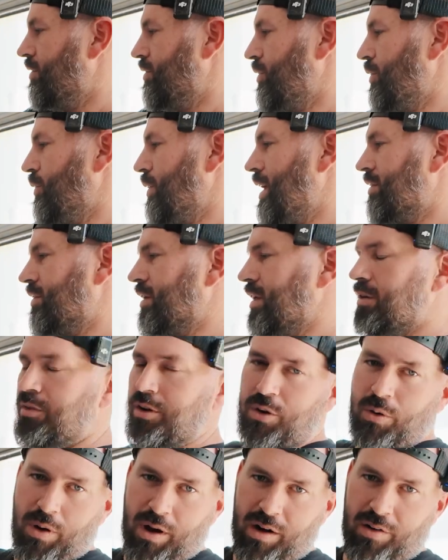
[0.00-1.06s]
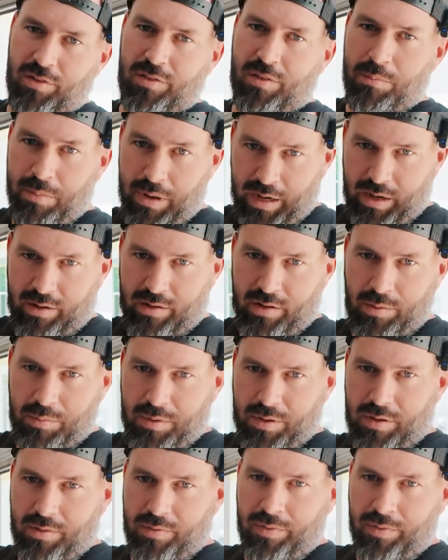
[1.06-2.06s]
So that's going to require us to mini tub it.